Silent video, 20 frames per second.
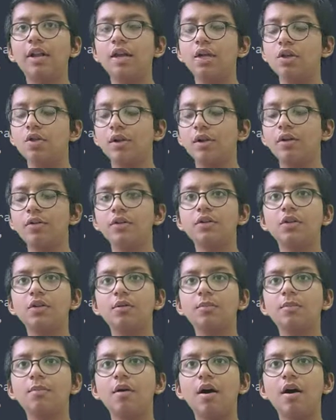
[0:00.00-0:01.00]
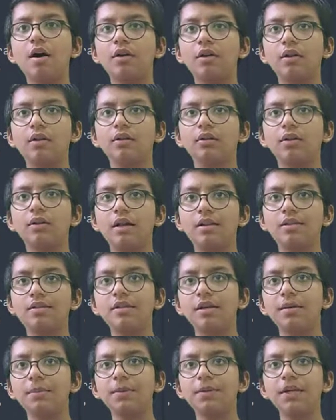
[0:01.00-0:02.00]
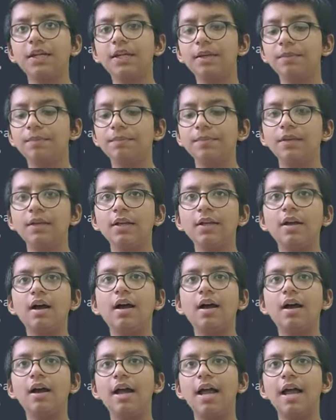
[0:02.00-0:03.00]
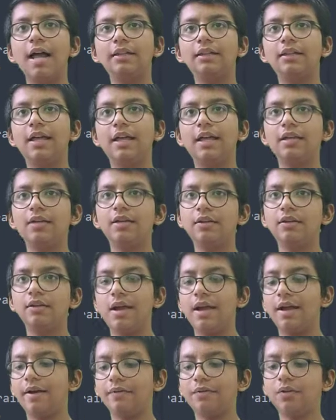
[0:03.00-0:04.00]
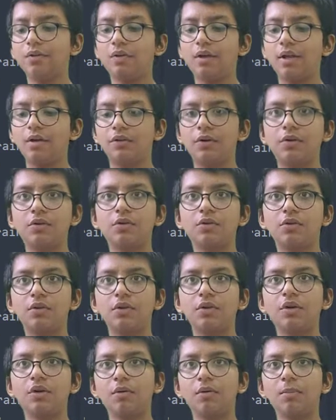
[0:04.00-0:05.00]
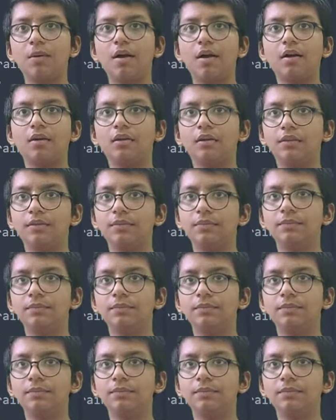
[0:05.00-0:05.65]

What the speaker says: return model dot summary, and then you can return your model.